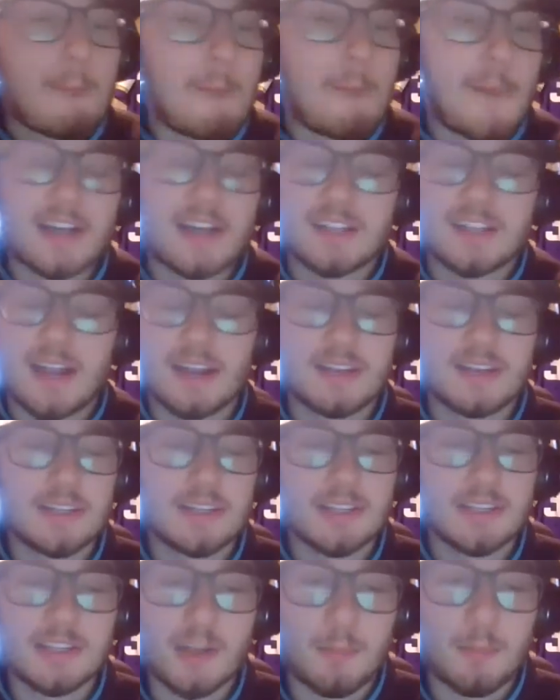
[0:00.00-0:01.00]
Excited to
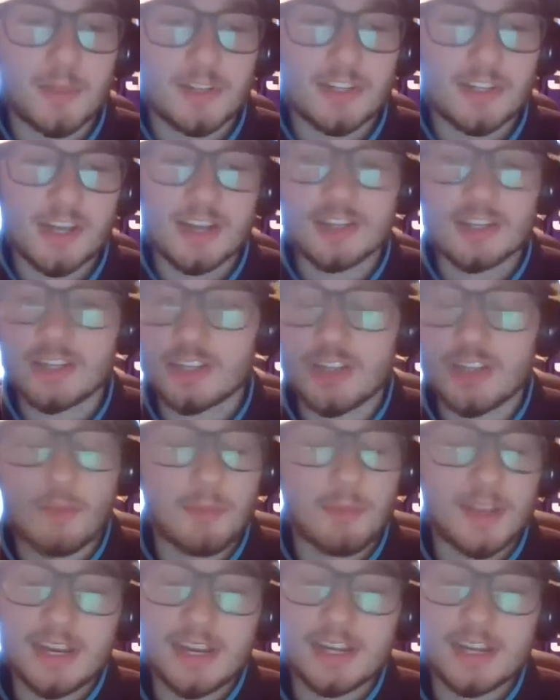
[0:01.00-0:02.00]
see something change because
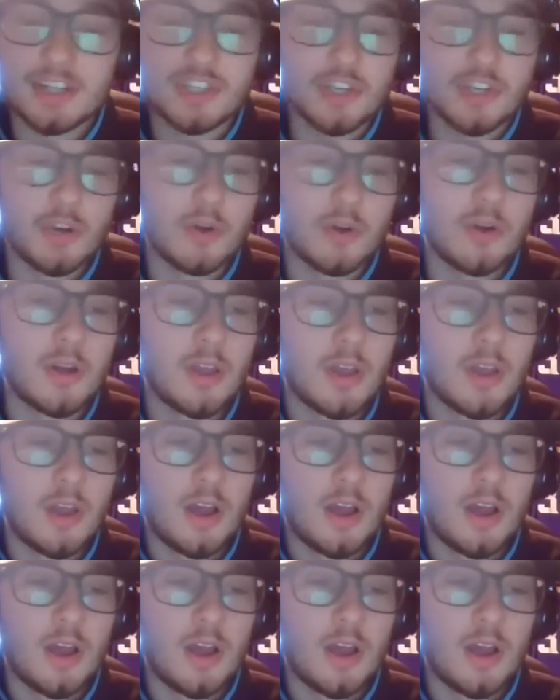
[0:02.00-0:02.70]
something needed to.